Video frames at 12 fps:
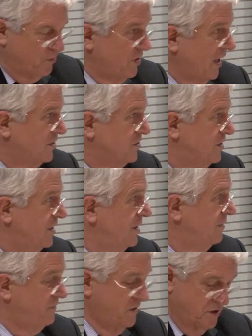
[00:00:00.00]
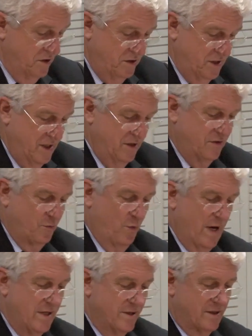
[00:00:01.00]
production inefficiencies,
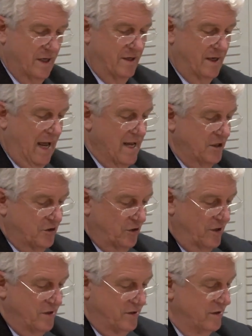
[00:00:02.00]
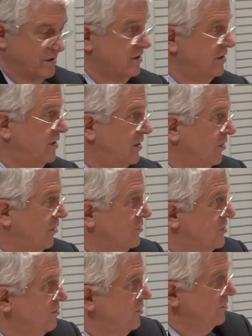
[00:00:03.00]
waste, and diet choices
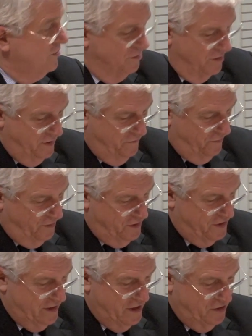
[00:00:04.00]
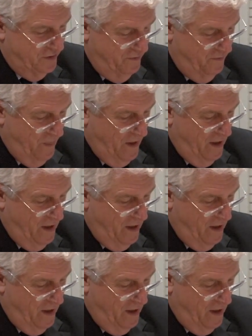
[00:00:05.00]
contribute to deforestation.